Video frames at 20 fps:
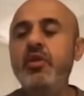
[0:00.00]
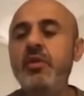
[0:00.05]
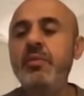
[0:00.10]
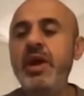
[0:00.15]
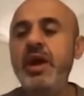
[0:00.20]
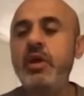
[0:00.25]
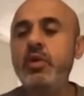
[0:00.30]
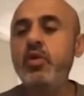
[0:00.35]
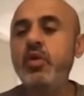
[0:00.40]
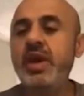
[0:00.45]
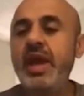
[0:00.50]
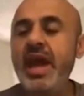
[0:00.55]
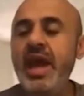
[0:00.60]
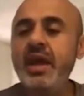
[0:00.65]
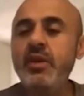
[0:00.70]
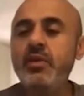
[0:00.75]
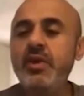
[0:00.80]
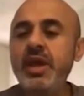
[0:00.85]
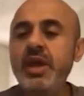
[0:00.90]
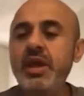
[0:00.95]
a man who
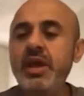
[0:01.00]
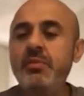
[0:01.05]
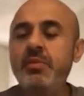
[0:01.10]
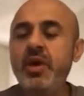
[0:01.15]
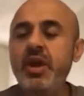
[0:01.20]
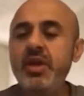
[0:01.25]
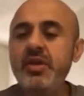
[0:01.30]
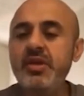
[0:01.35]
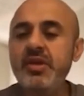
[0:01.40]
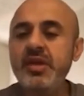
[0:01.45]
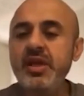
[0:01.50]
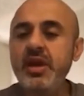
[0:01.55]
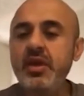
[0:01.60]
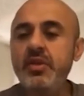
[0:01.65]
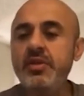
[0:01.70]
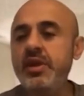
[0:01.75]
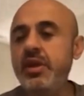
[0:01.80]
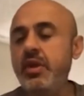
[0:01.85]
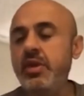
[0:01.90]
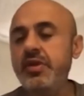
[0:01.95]
can read, but it's
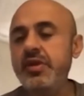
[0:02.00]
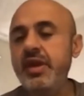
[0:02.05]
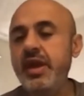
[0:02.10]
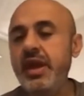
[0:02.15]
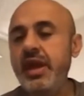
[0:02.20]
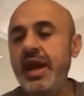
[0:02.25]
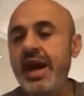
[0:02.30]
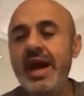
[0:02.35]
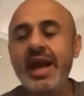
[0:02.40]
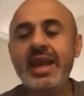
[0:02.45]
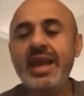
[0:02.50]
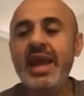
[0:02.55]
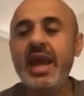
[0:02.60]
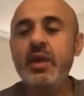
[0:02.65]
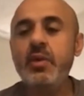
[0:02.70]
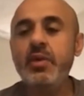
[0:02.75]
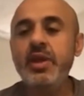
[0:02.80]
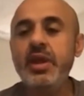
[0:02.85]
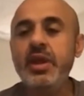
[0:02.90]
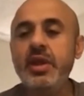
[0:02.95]
sealed, and he'll say, I
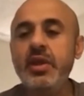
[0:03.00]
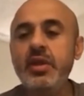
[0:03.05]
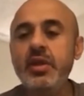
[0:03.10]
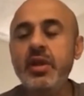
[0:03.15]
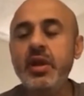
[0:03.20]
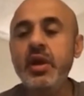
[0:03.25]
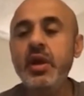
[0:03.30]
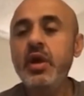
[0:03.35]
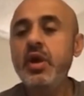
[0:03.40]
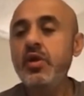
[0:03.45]
can't read it.